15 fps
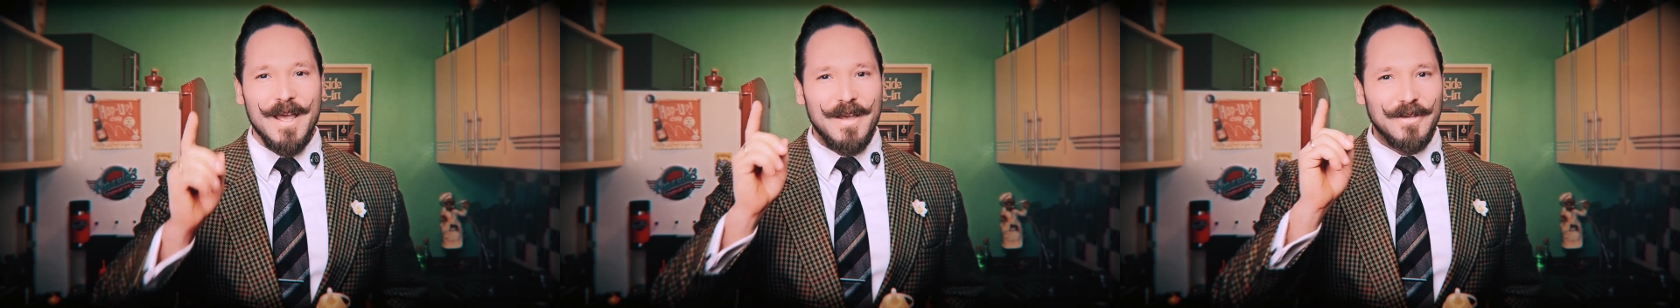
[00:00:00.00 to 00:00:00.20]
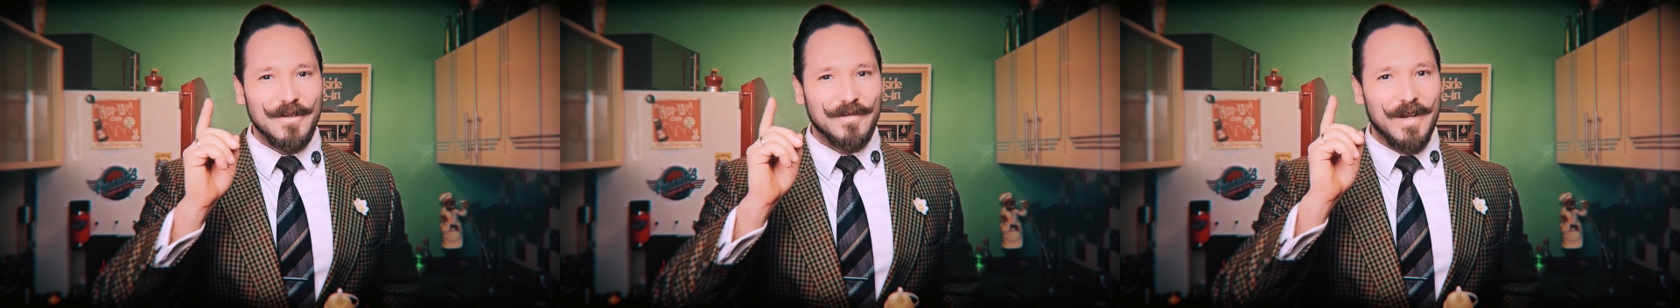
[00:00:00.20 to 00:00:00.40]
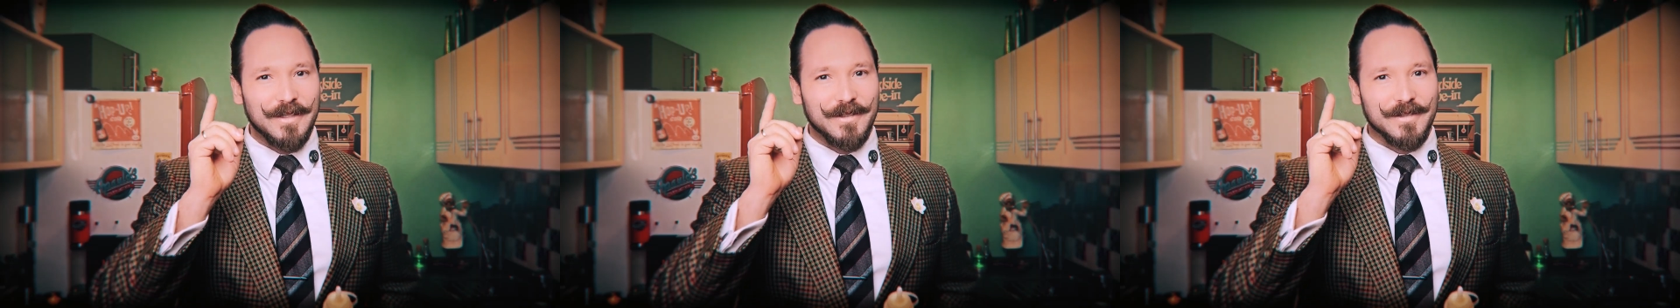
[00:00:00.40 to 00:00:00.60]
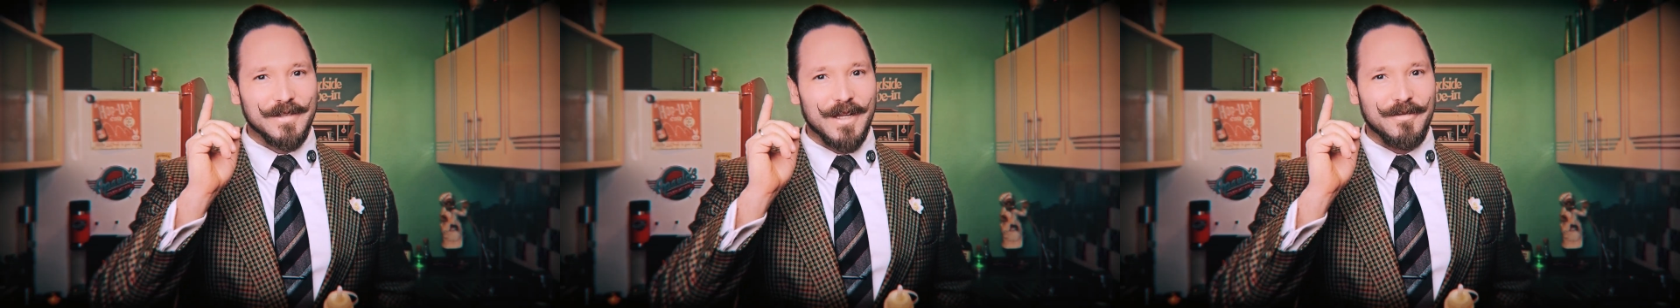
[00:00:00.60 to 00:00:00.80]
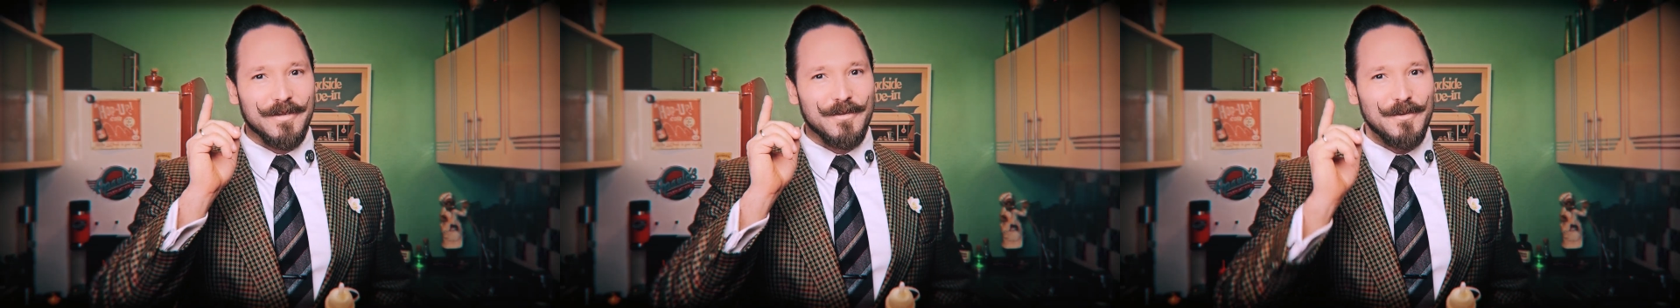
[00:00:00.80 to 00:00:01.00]
you've got
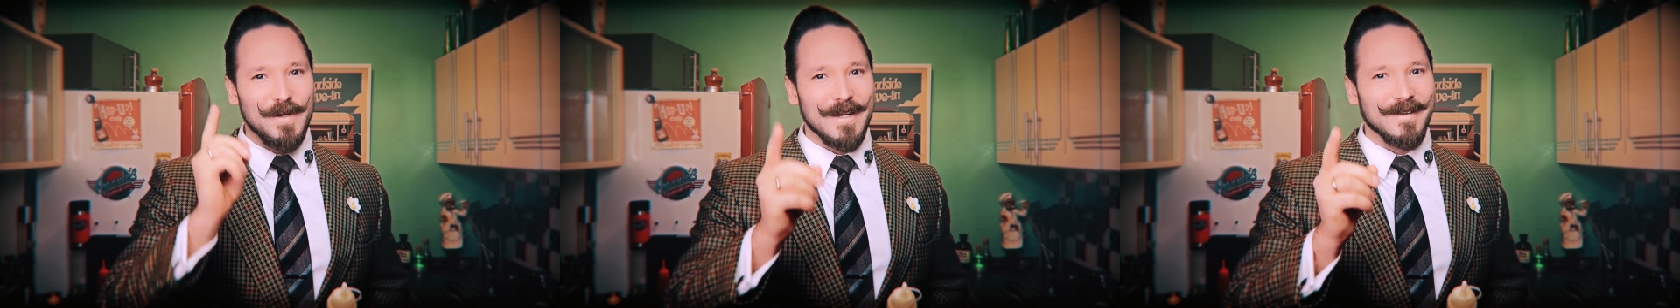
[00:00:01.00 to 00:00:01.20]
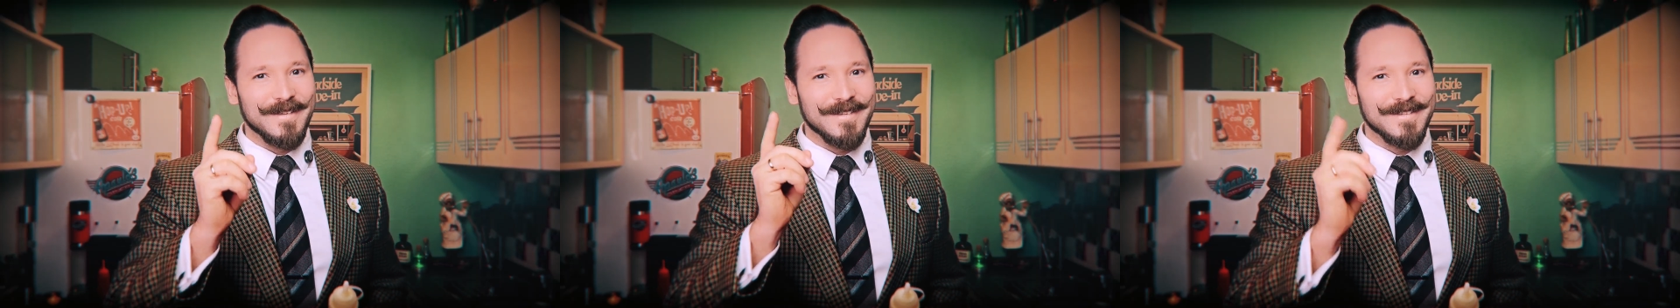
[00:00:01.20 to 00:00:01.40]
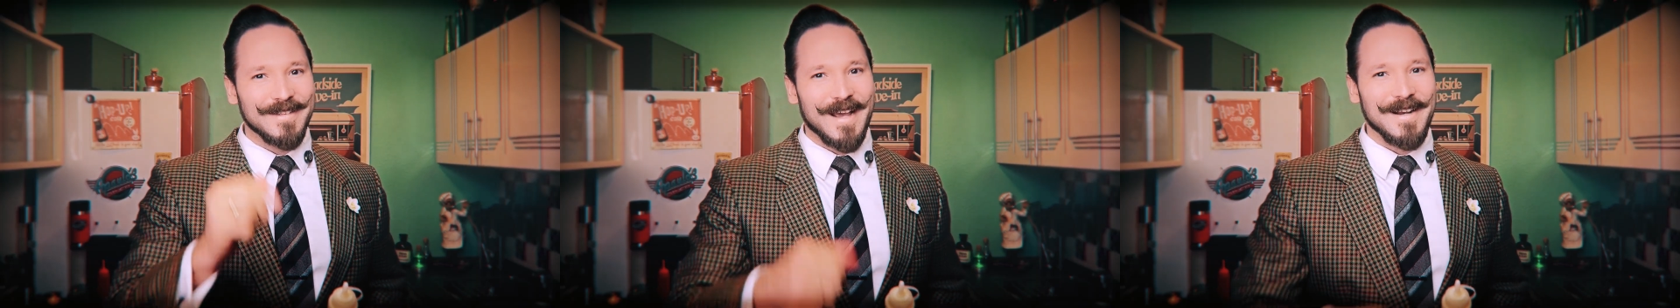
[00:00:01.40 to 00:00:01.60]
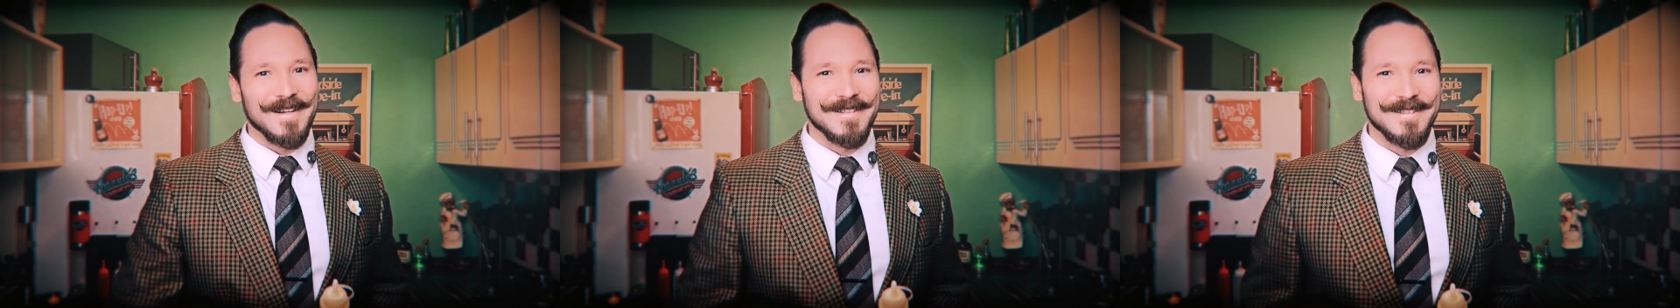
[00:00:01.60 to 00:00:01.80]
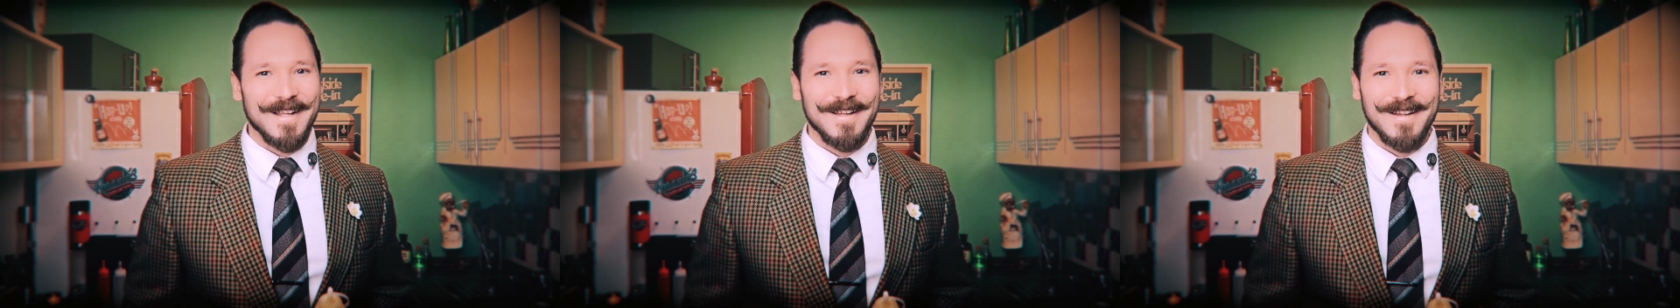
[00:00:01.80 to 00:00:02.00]
yourself a real
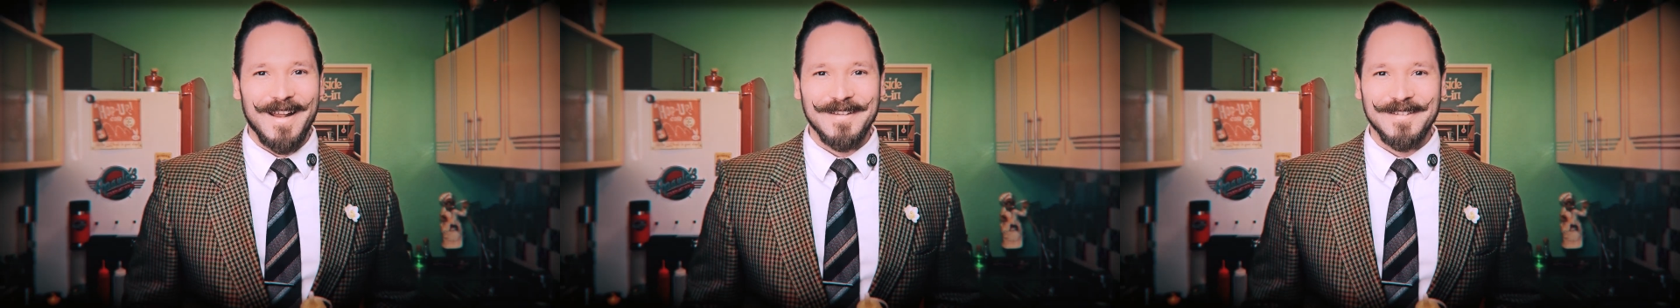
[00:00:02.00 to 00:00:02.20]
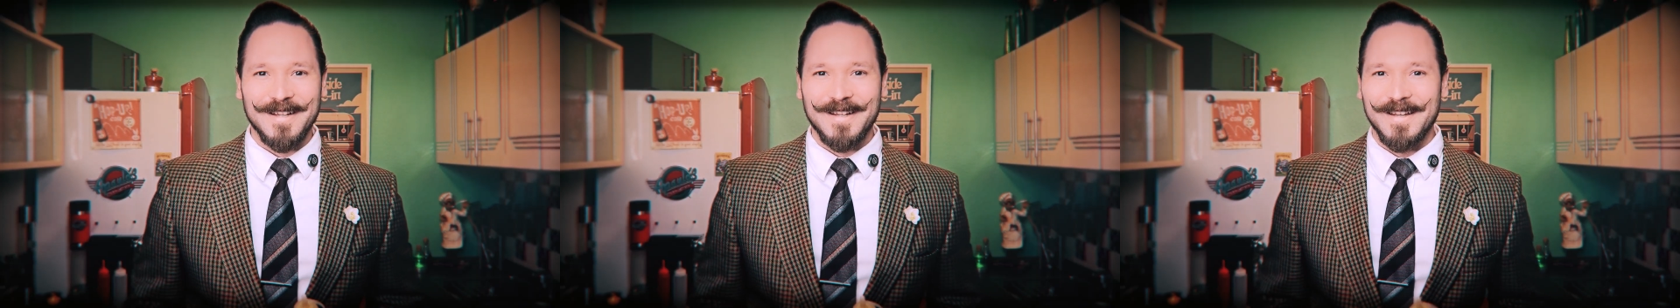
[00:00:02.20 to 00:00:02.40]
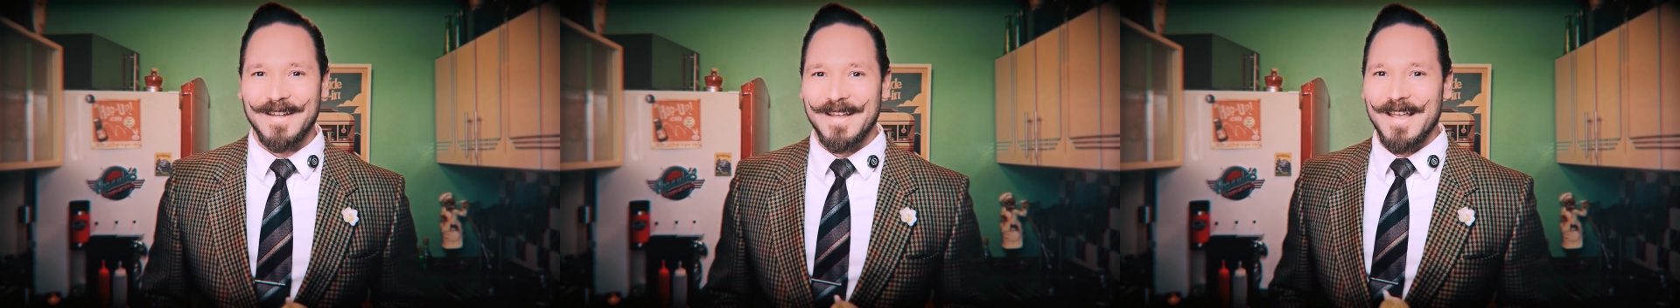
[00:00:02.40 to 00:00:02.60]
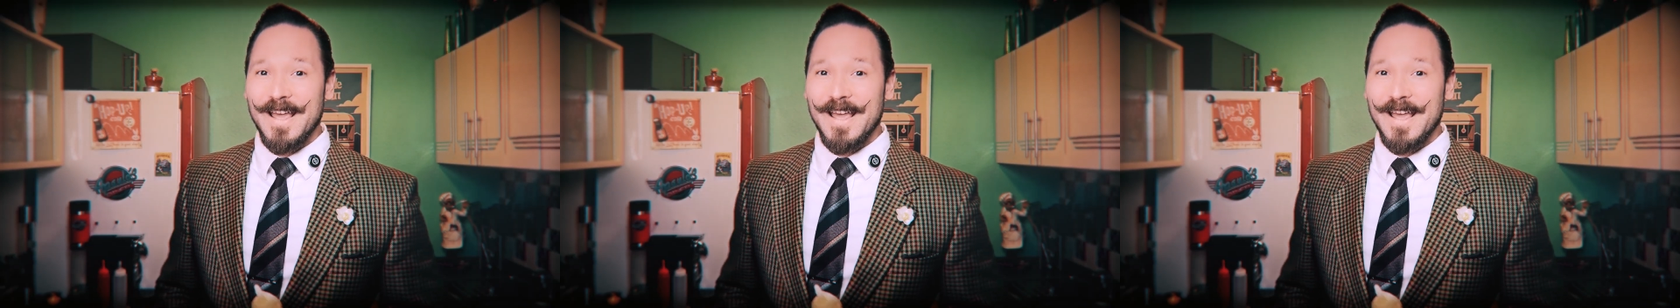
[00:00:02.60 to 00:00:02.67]
diner-style classic.